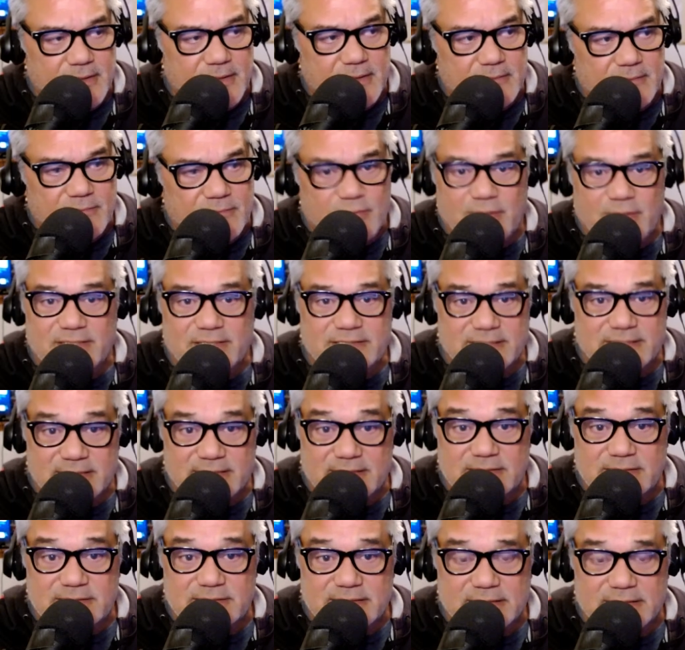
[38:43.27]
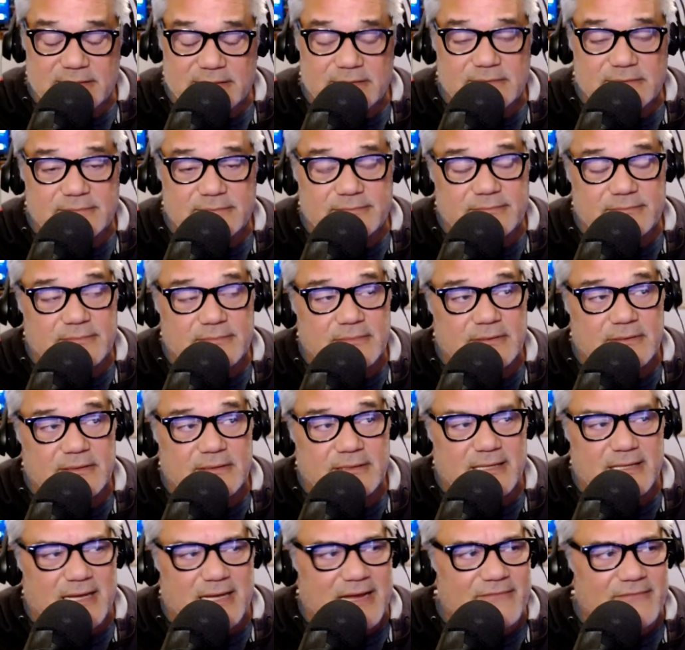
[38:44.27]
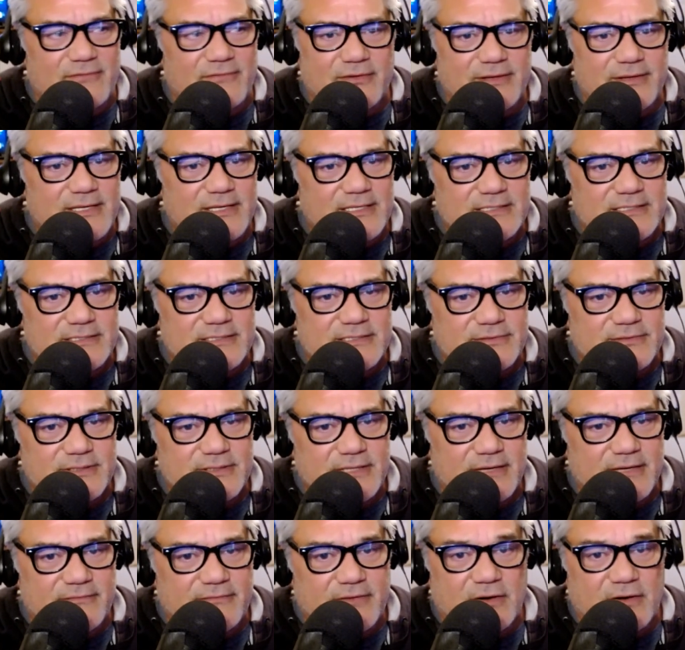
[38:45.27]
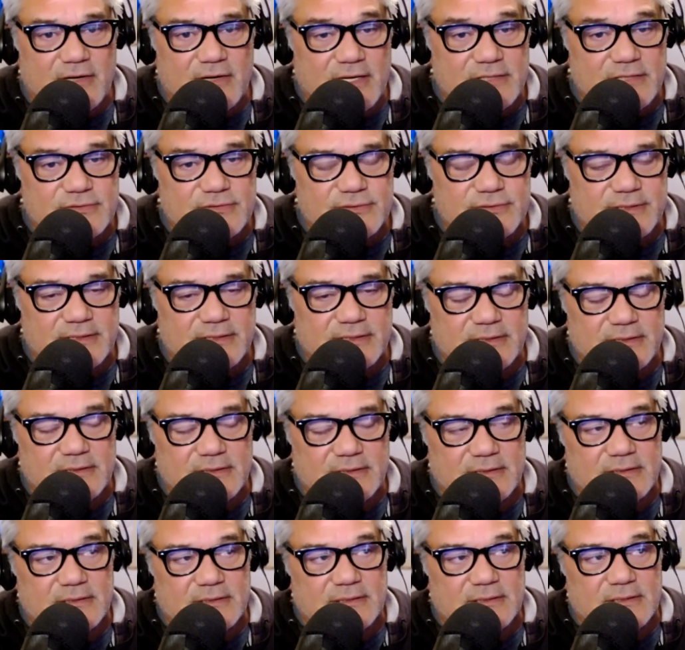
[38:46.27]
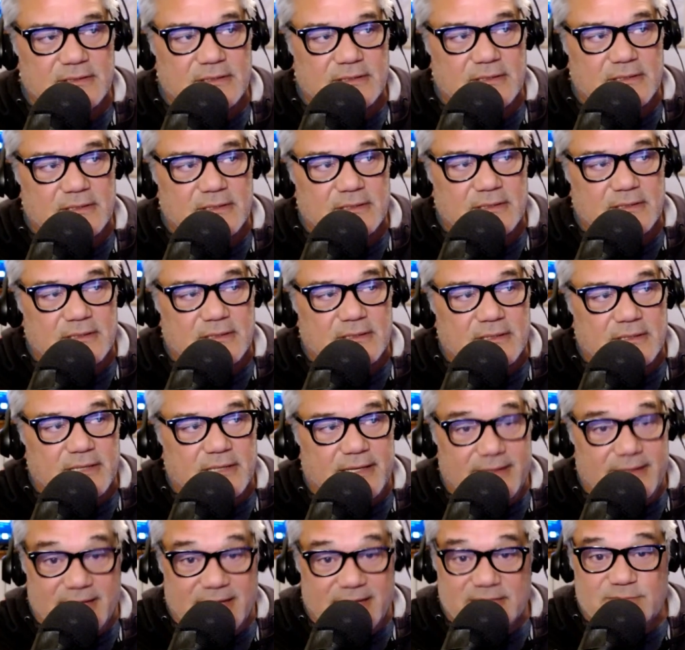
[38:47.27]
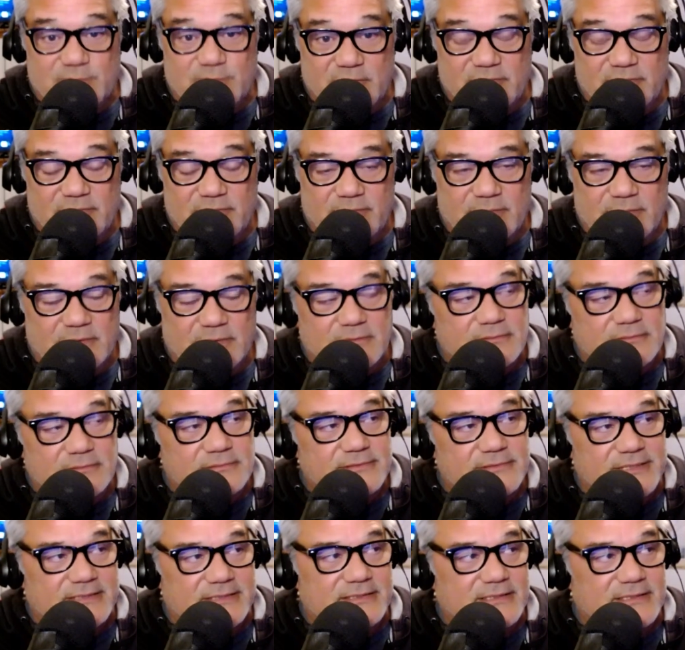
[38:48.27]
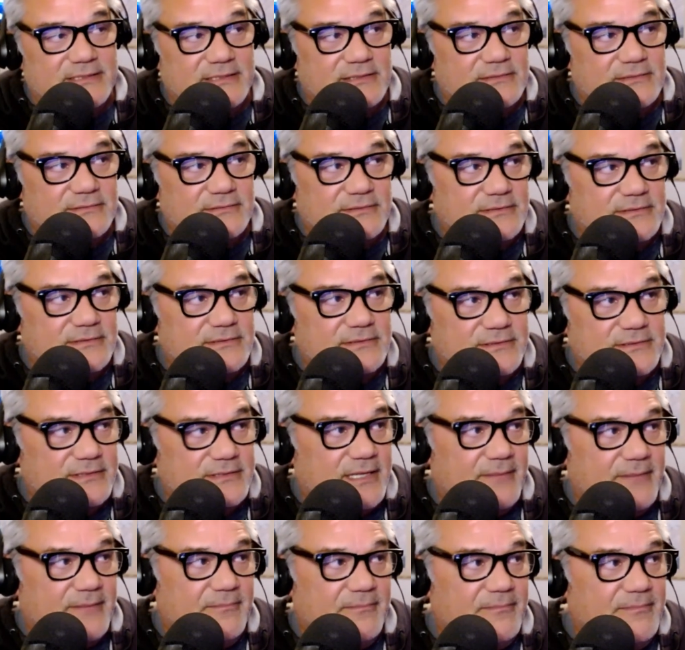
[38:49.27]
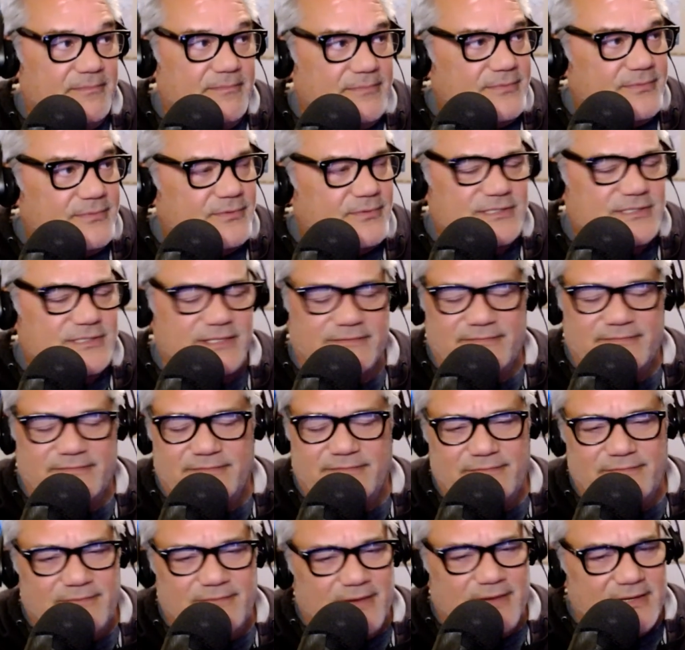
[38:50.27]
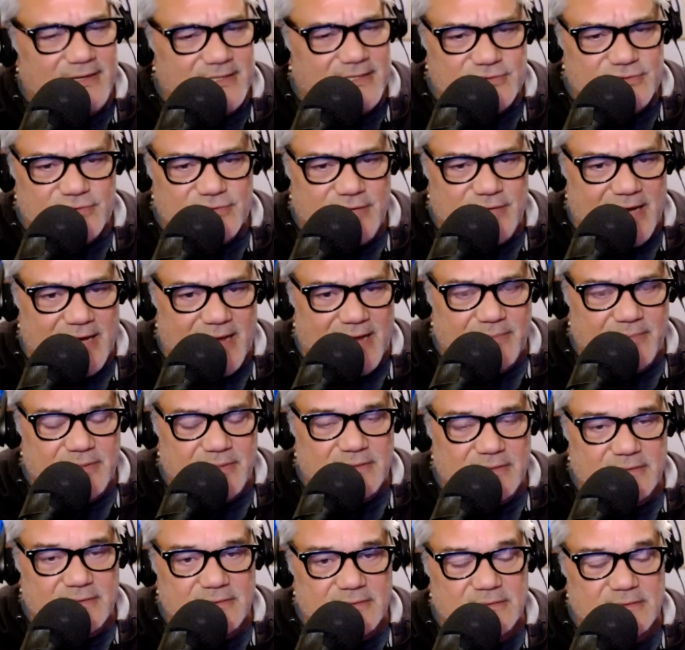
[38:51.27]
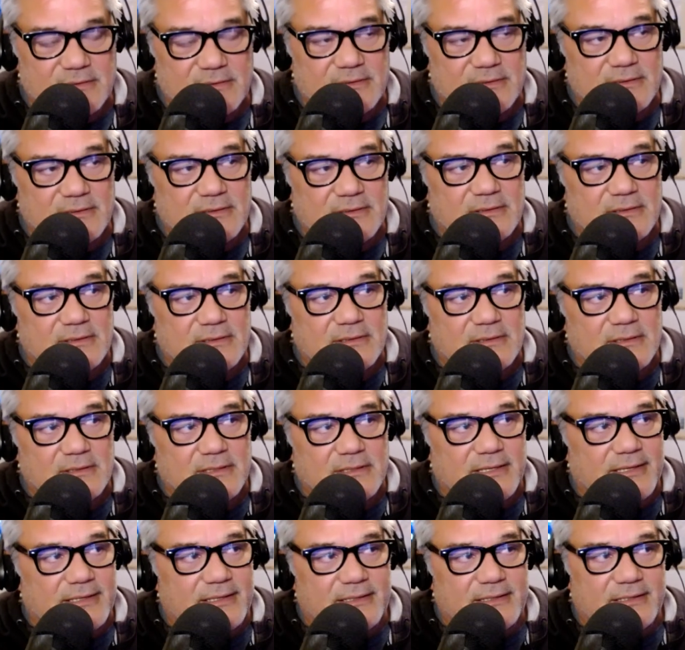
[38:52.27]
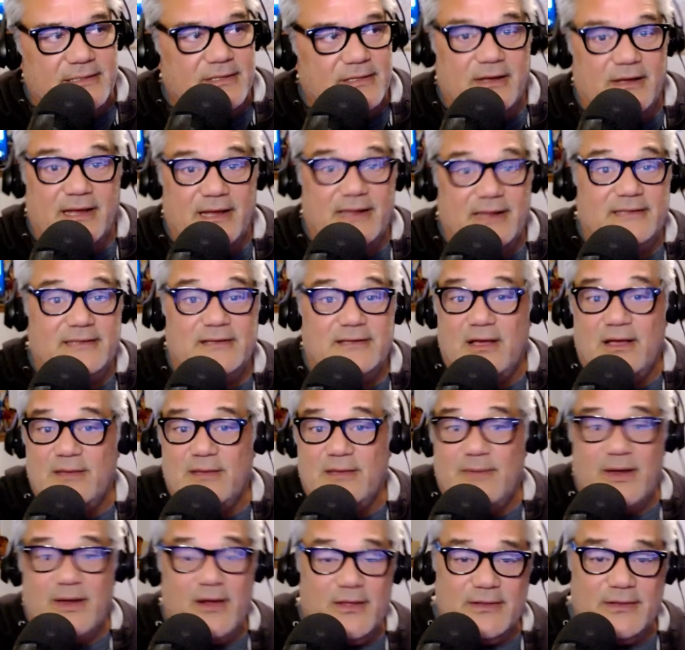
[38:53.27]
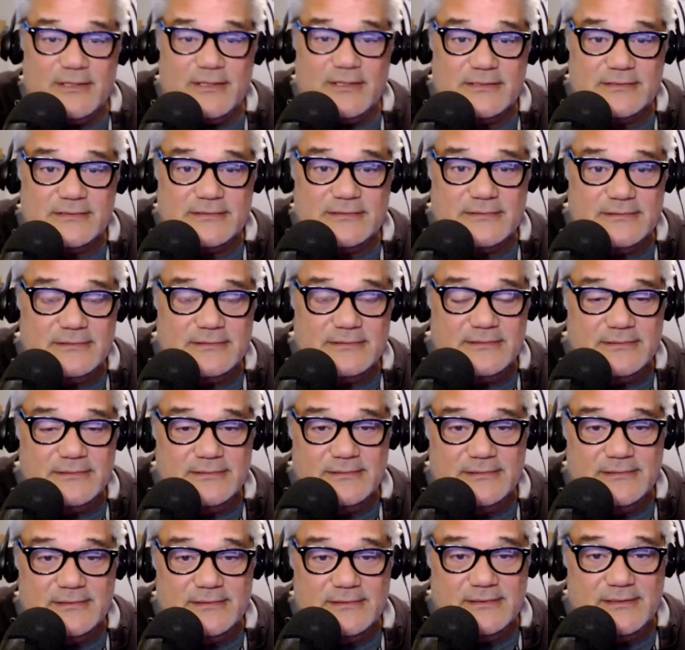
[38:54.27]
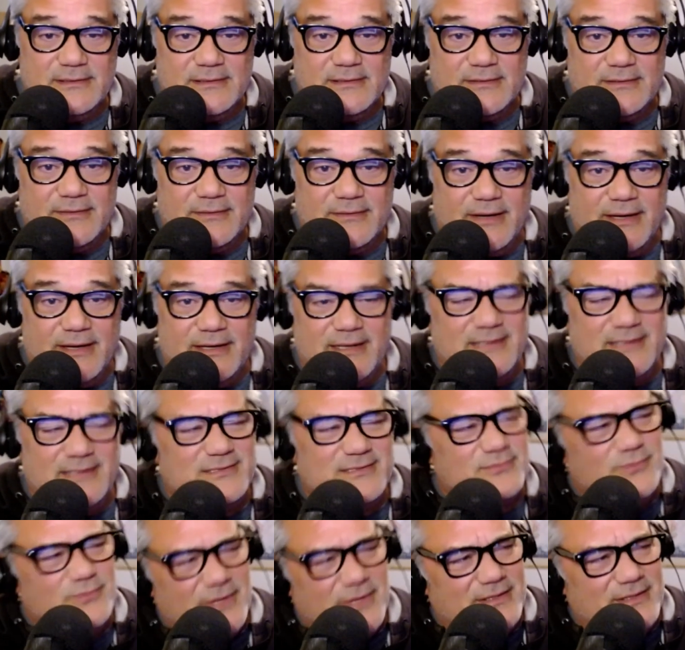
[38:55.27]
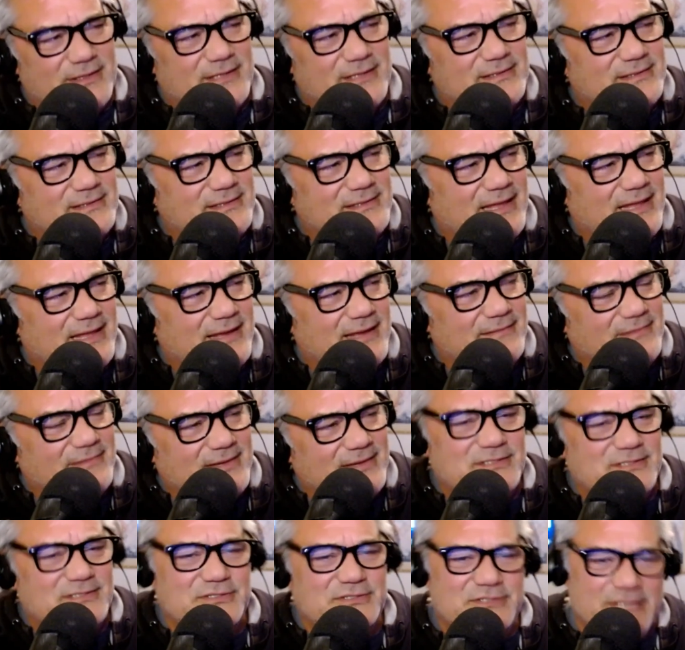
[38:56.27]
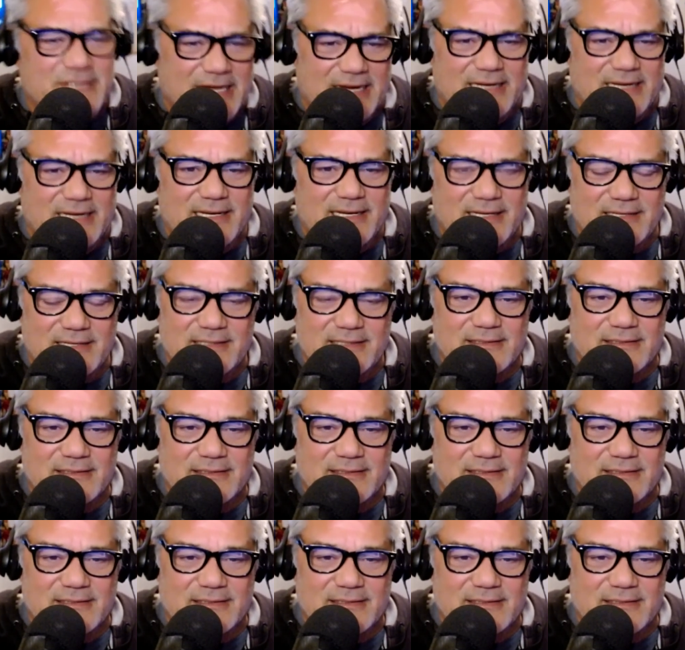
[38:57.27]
presidency ever in the history of our country. And that's provable. J6 was a fucking trap. And, I talk about all this. Right? And it's weird that Liz Cheney